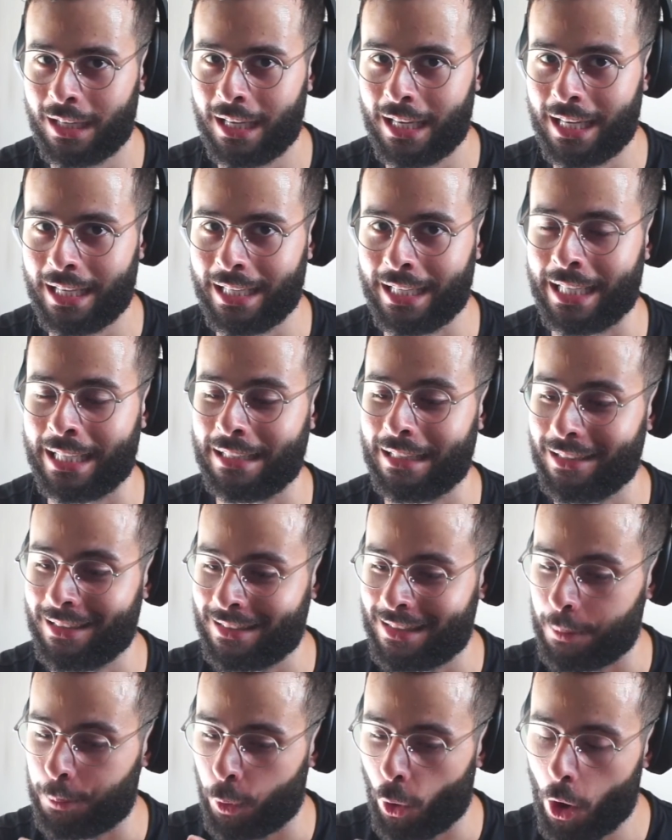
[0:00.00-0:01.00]
And the
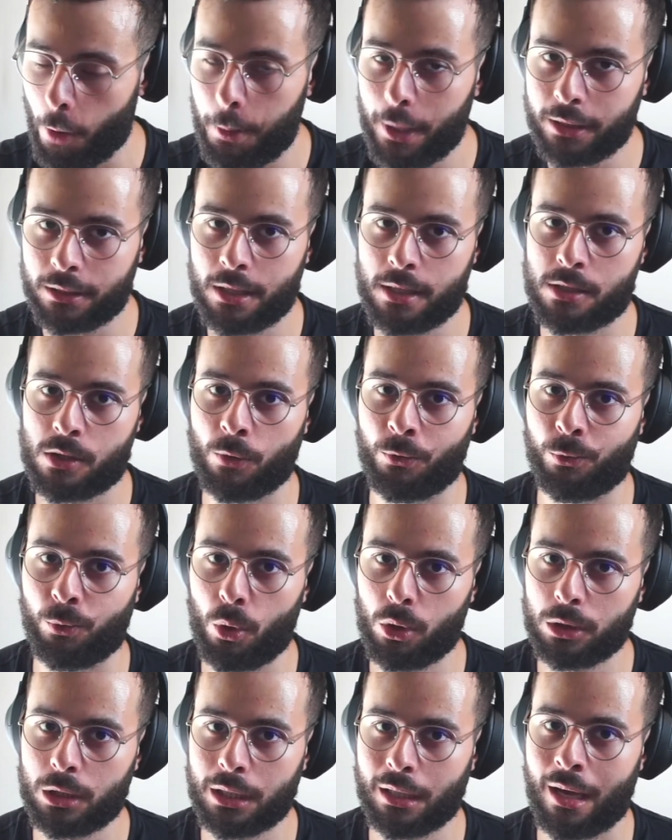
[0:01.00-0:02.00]
properties of
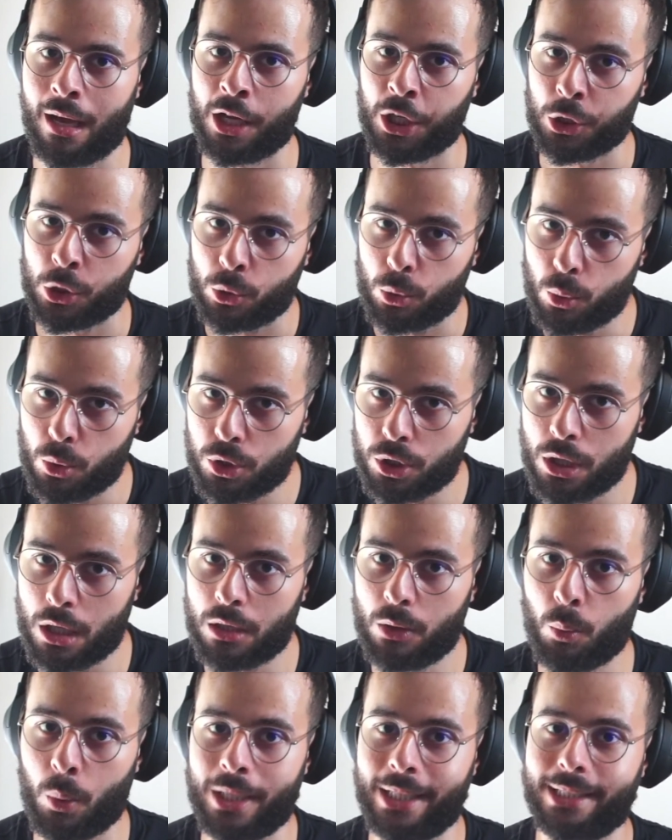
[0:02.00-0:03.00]
water are crucial
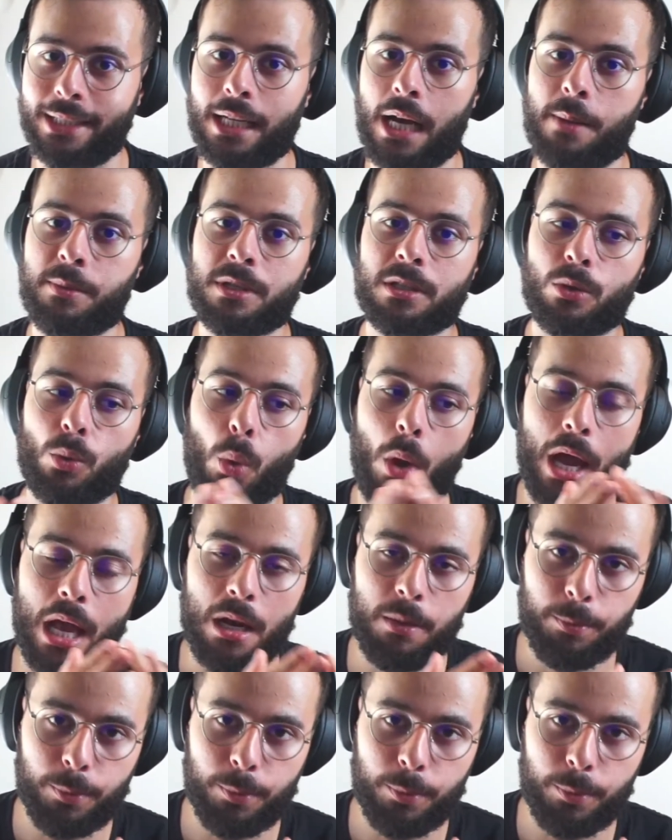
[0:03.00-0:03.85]
when it comes to help